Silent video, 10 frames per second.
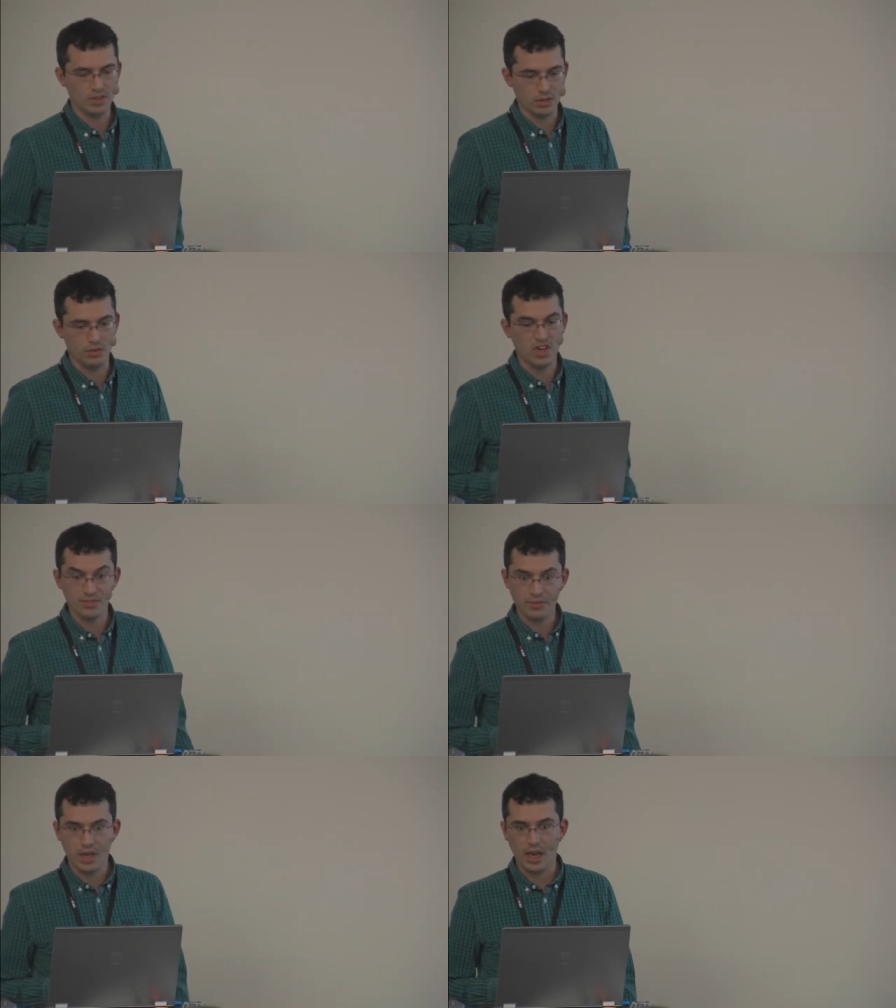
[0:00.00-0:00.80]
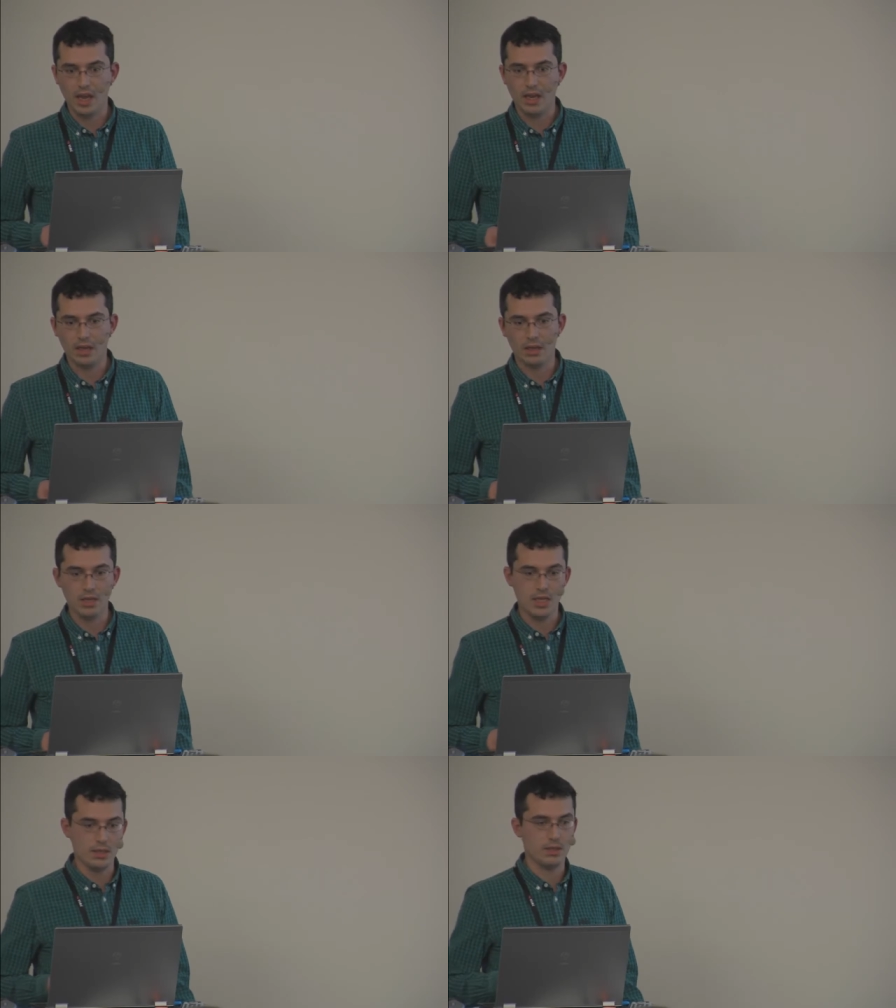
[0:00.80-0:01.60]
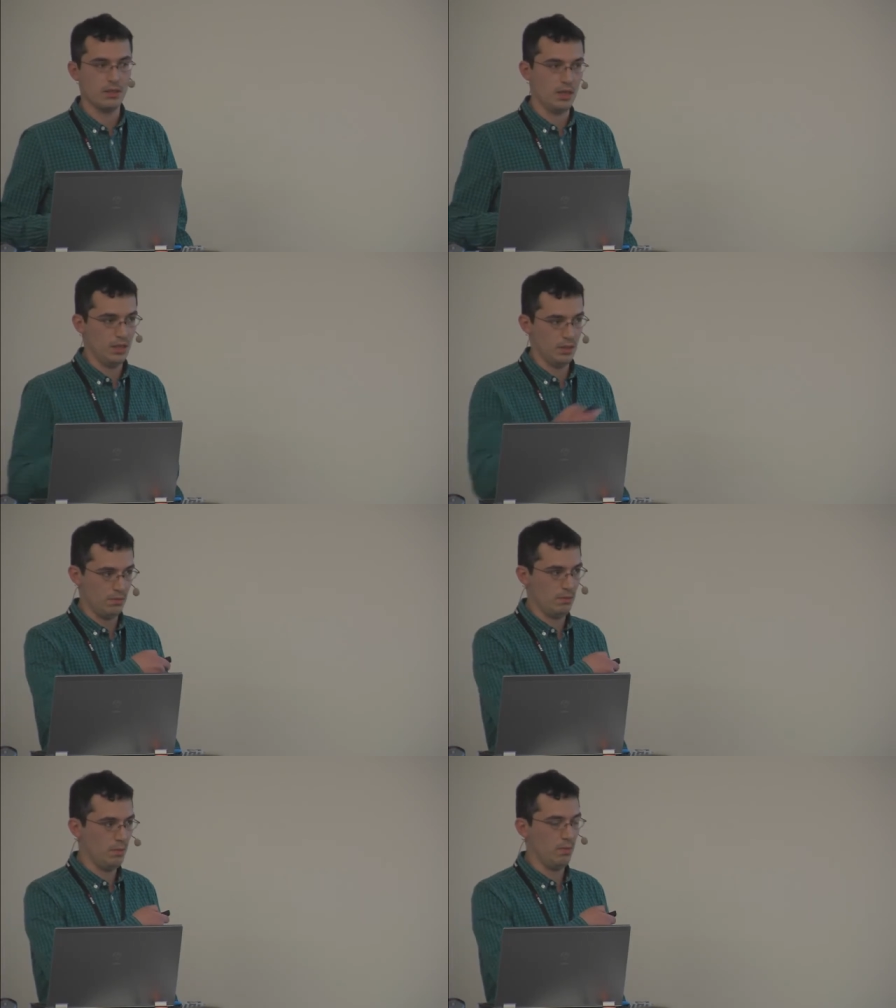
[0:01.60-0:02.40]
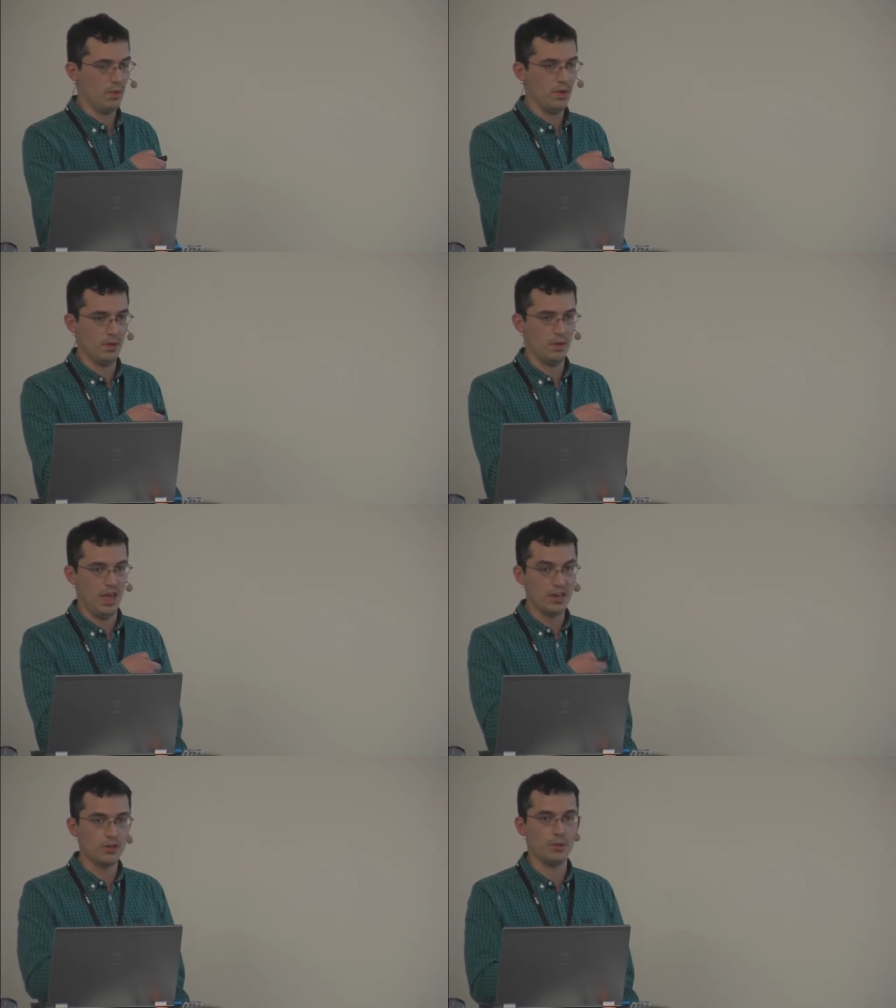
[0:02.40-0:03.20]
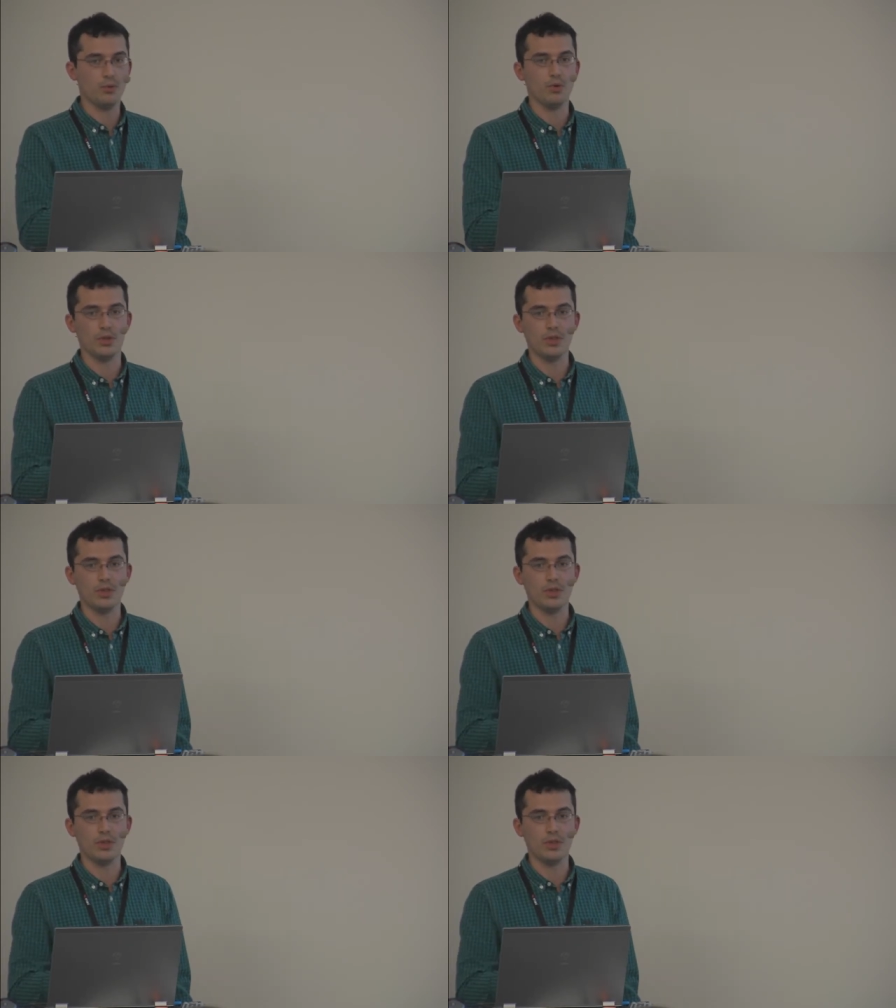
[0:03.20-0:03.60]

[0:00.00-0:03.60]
So GovUK is, is the, the entry point.